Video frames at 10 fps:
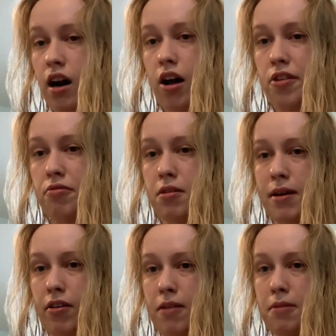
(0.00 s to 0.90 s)
All 3 of my
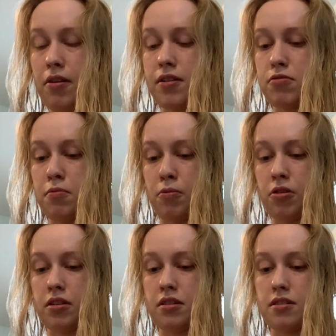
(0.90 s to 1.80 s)
grandparents were
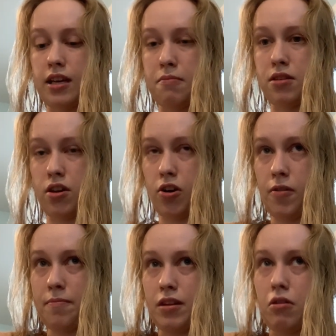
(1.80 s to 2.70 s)
born in the same
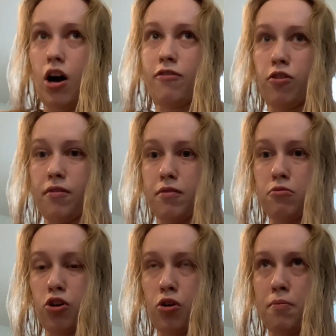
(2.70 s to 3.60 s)
year. All 4 of them
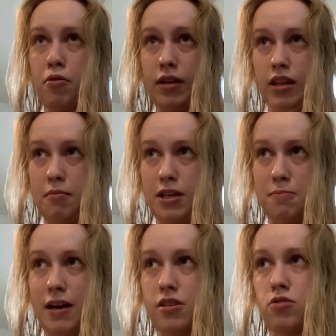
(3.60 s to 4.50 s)
were, but one of them has
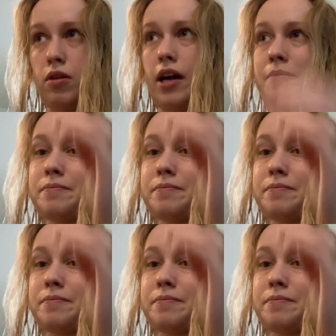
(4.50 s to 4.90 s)
passed away.